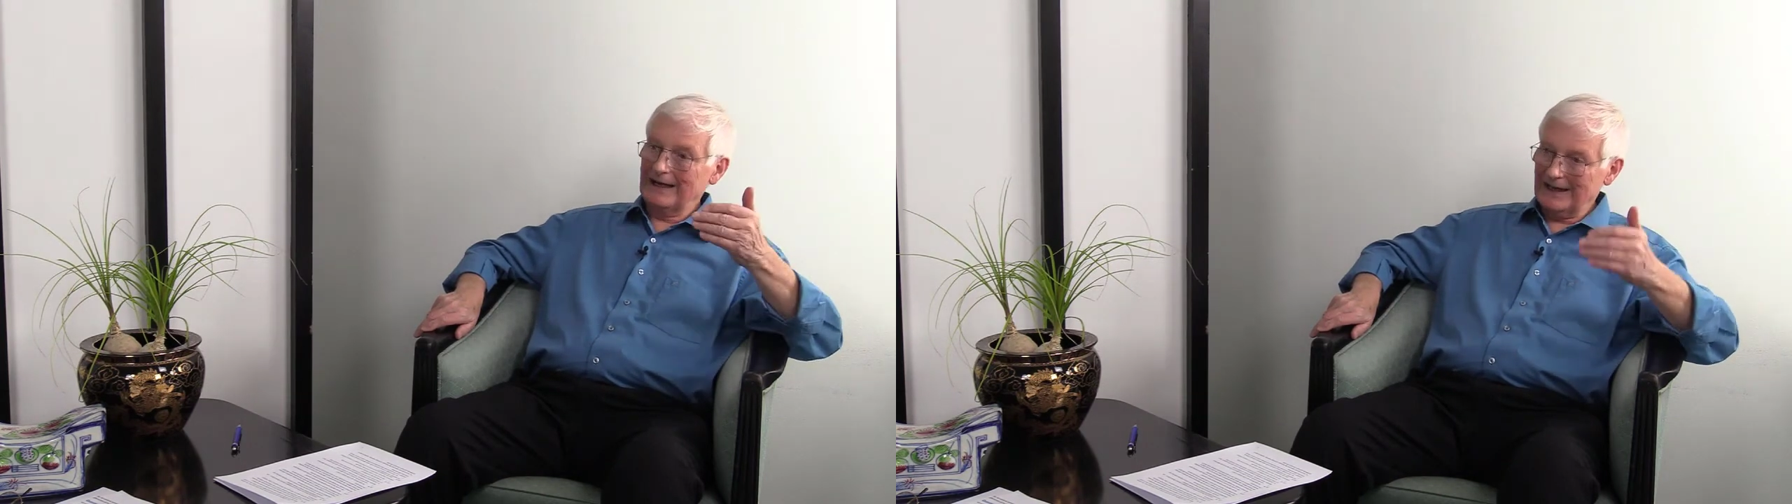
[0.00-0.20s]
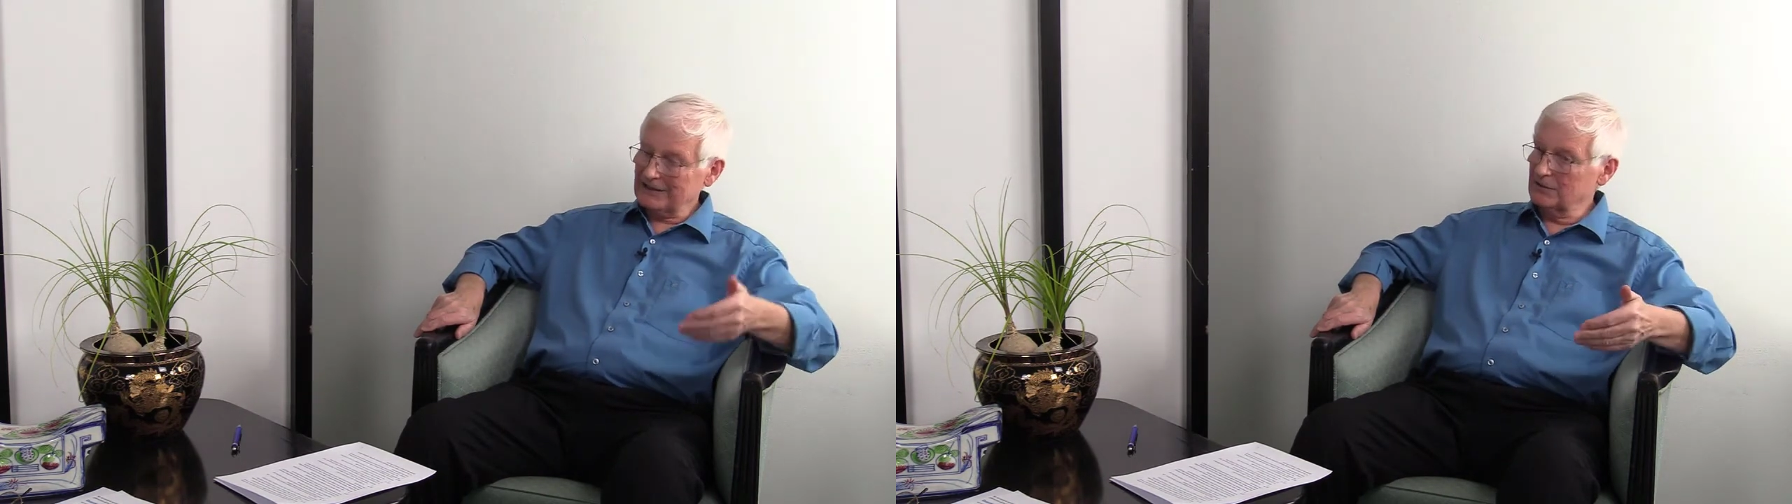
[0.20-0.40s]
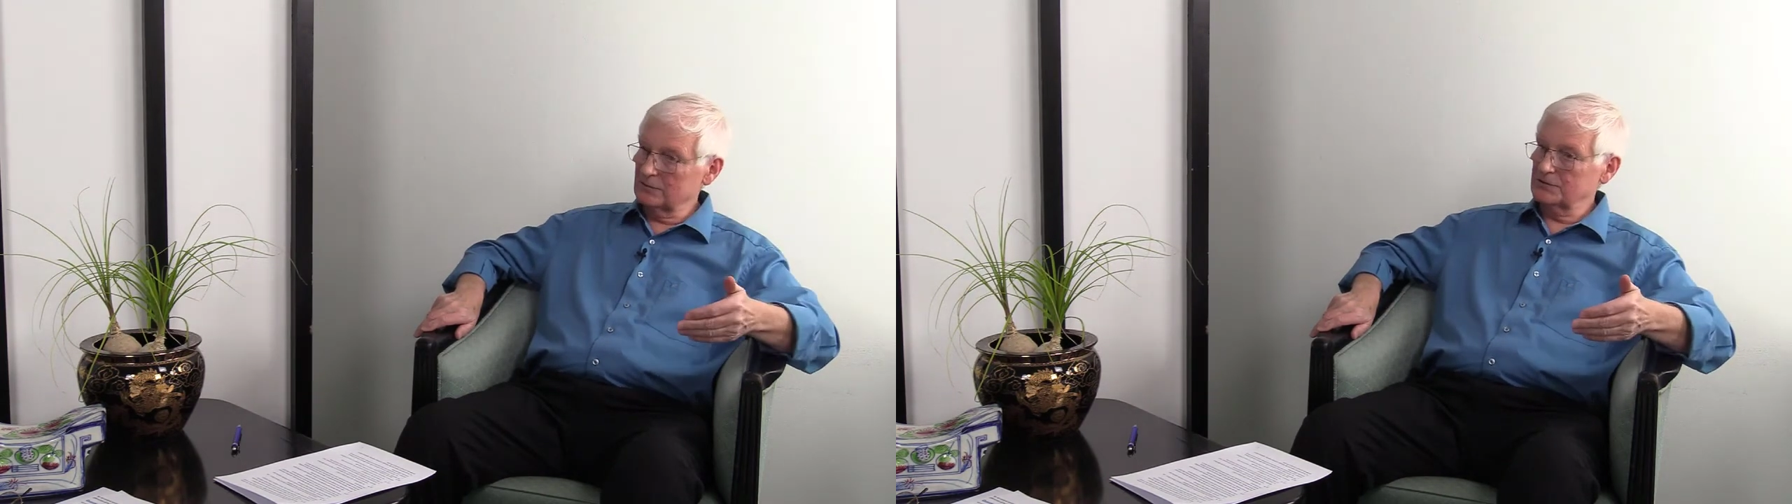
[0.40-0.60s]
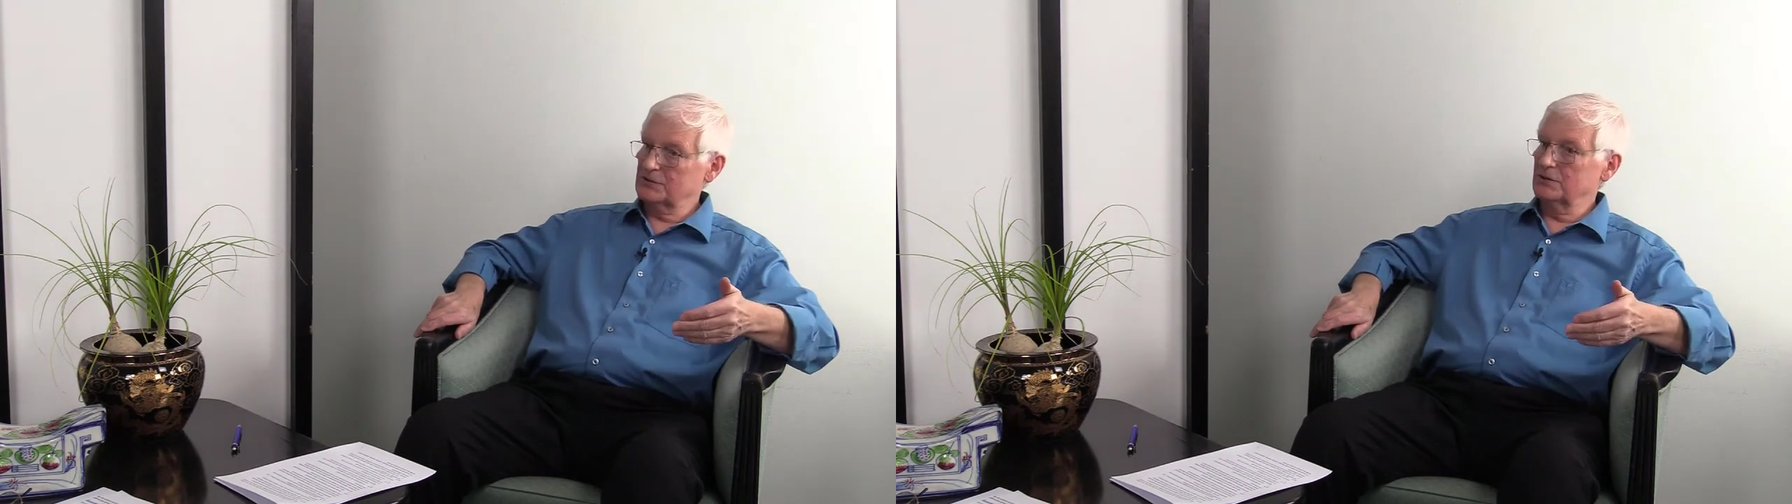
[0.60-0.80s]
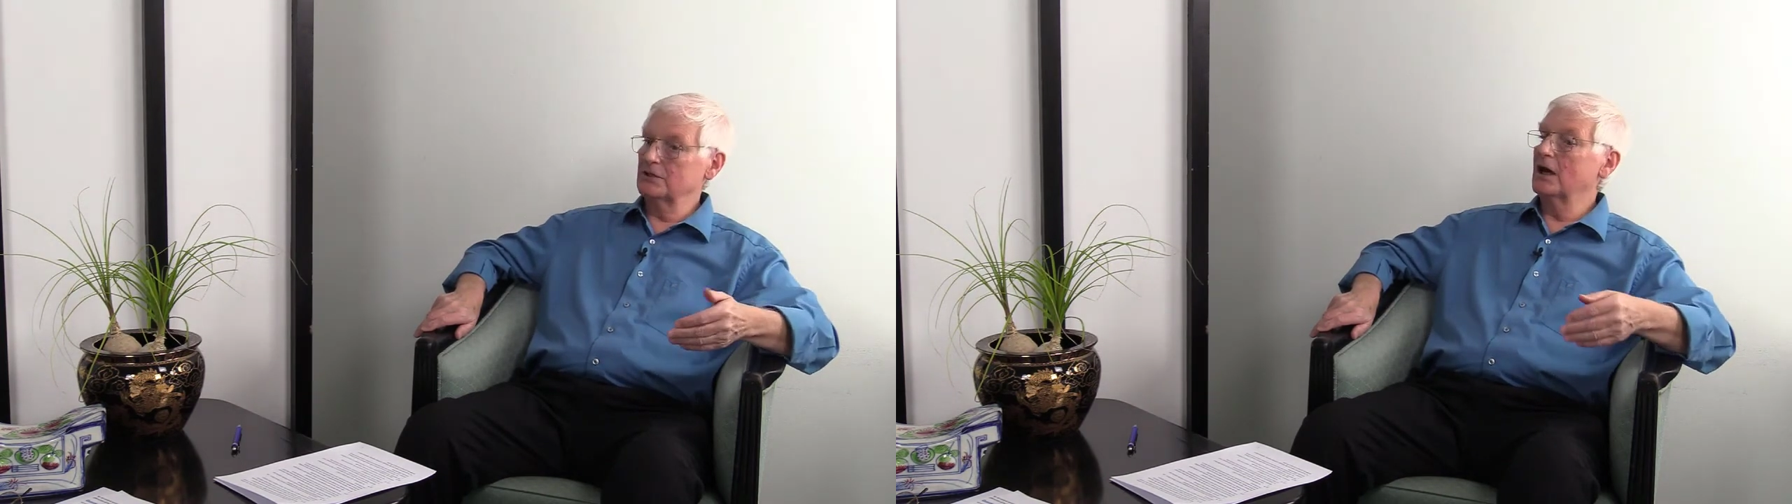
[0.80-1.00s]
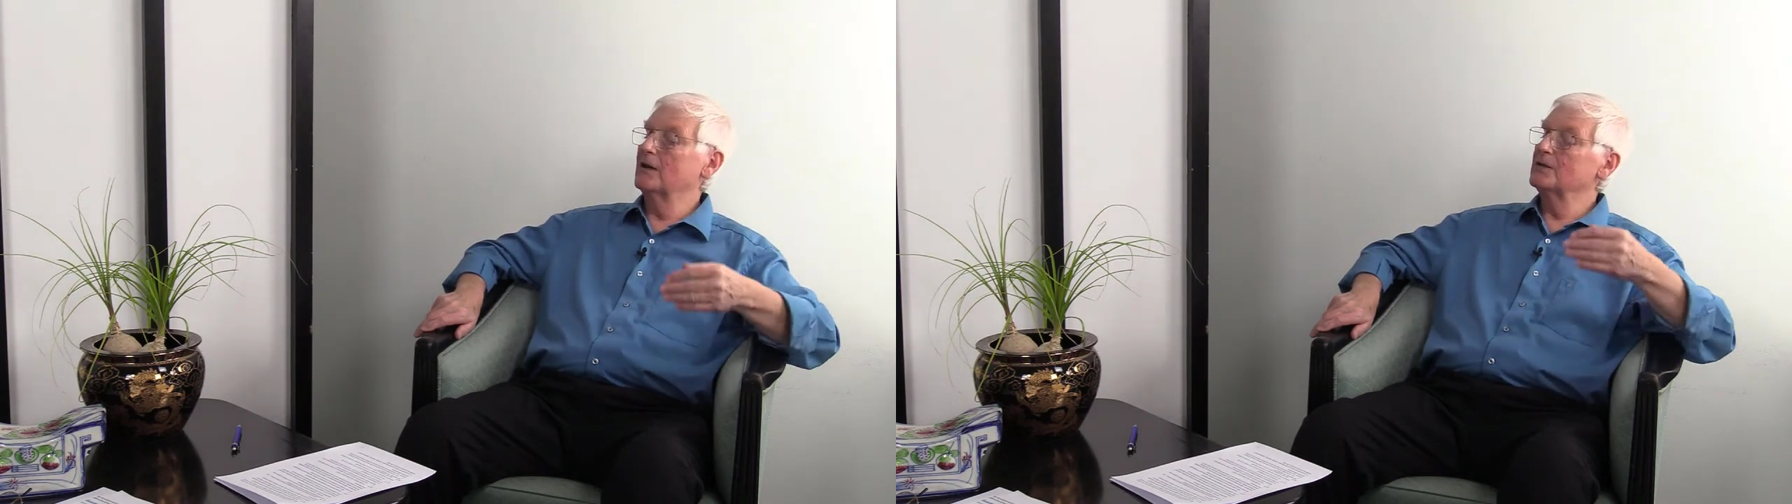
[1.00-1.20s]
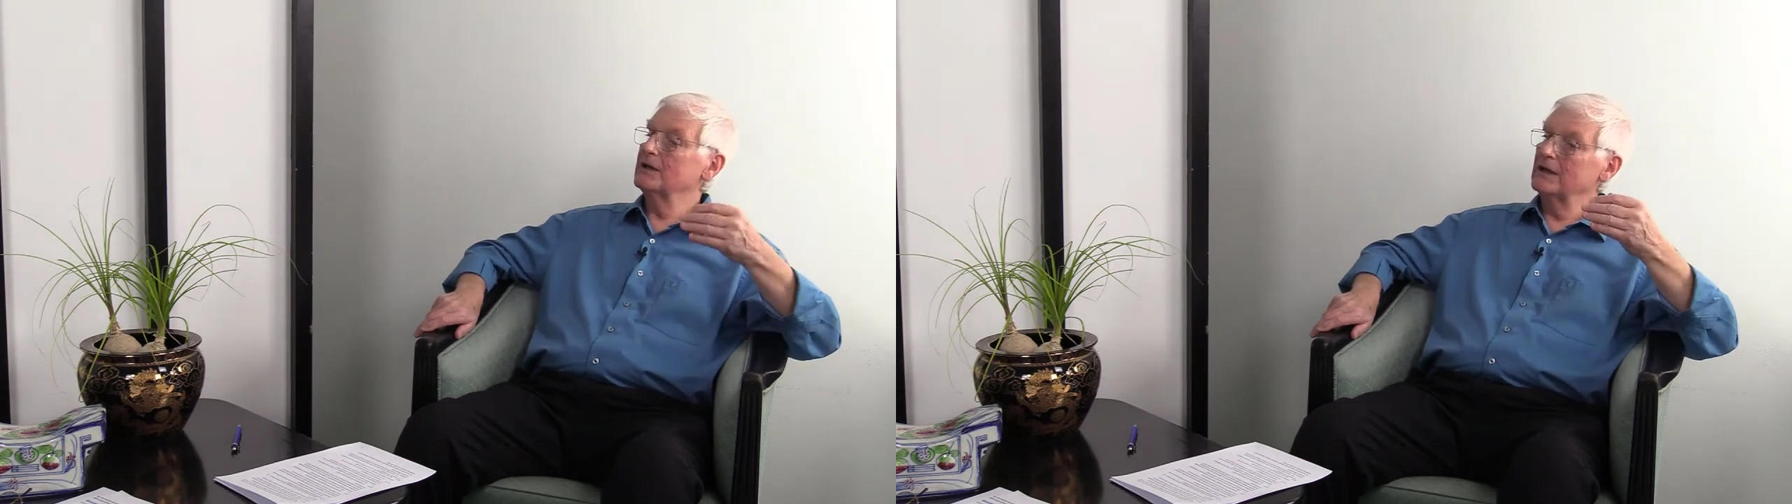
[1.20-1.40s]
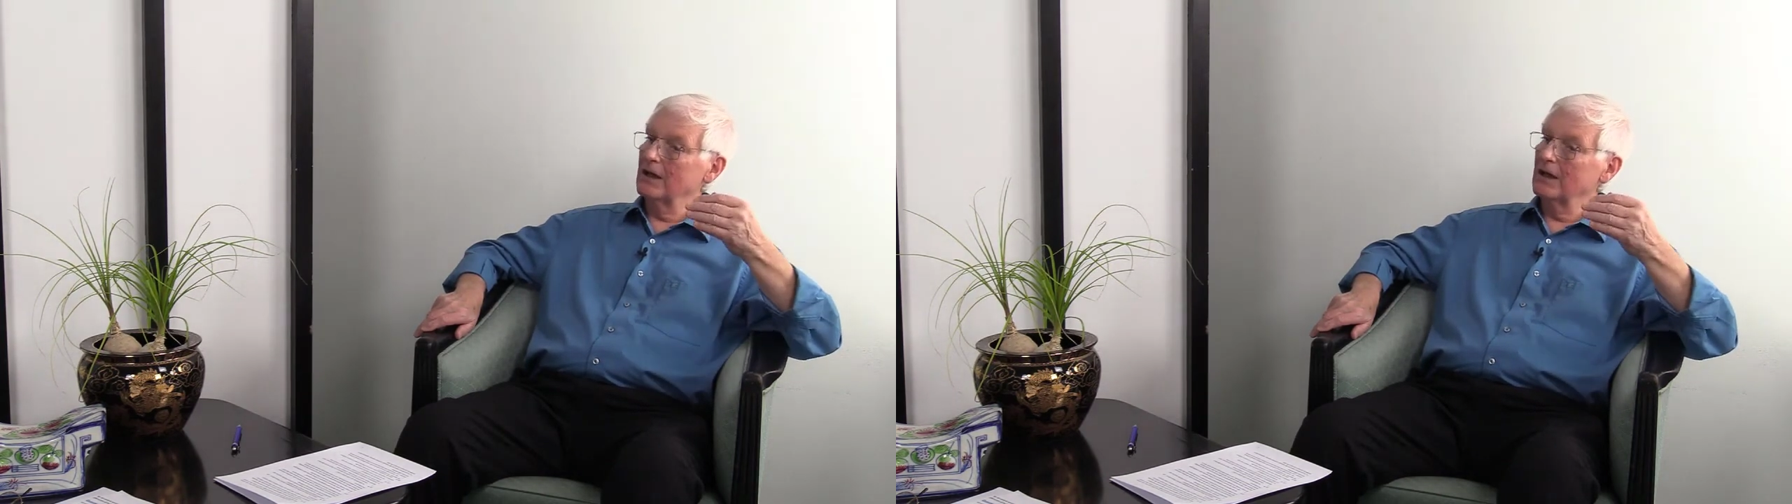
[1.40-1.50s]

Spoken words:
accuracy and they